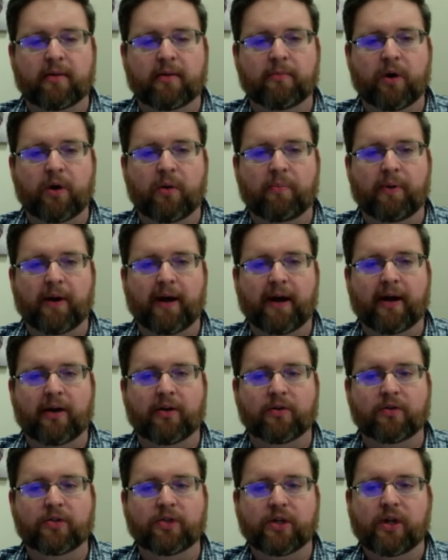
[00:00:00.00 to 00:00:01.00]

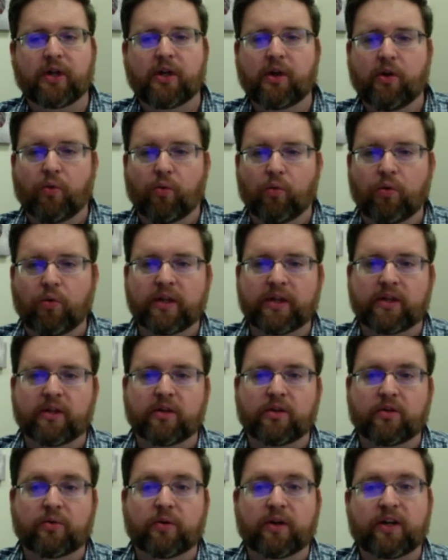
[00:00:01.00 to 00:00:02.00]
about what
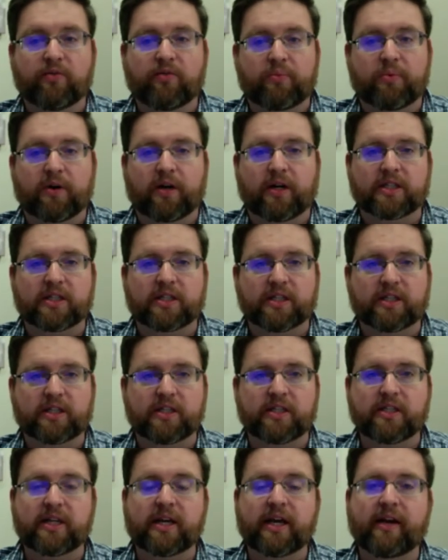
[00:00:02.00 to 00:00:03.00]
the creative process
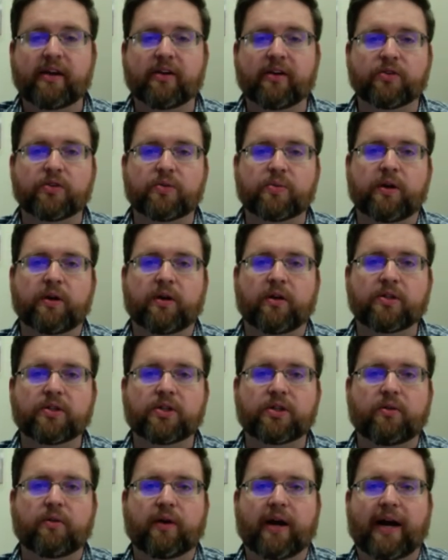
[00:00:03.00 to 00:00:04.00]
entails, but
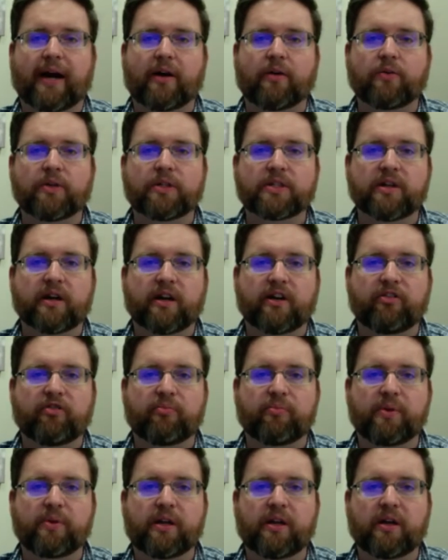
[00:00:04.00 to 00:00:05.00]
also how it's kind
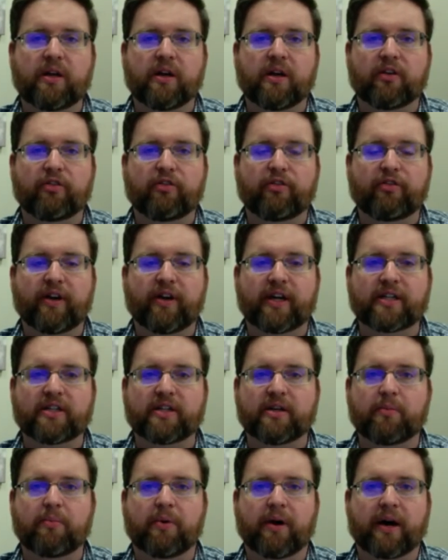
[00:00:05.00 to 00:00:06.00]
of being
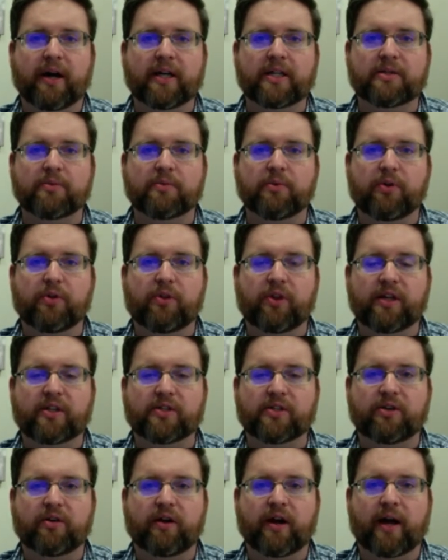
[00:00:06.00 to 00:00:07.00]
affected by some of the things
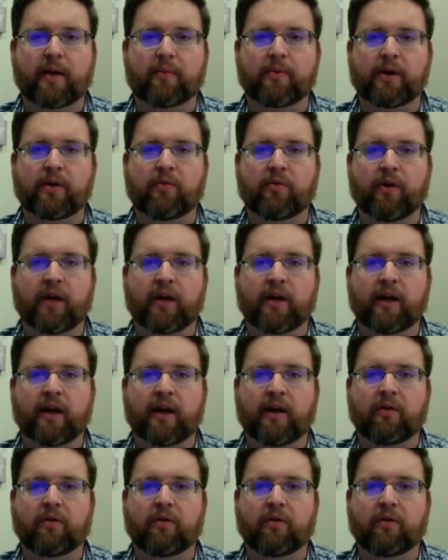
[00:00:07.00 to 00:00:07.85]
that are happening right now.